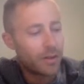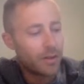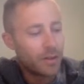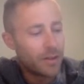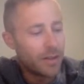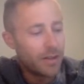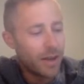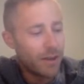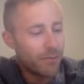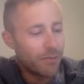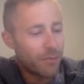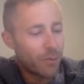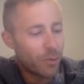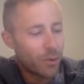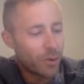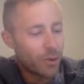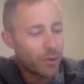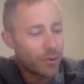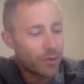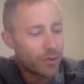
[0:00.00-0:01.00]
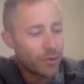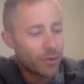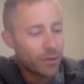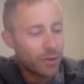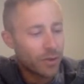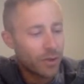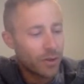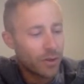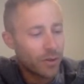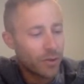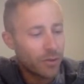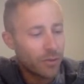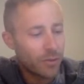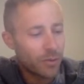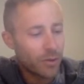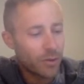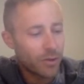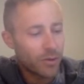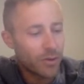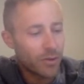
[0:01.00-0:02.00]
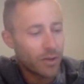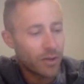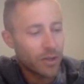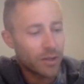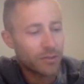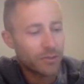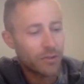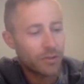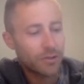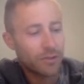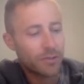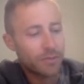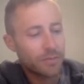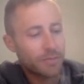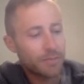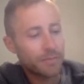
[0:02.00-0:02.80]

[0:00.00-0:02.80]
net force on the vertical axis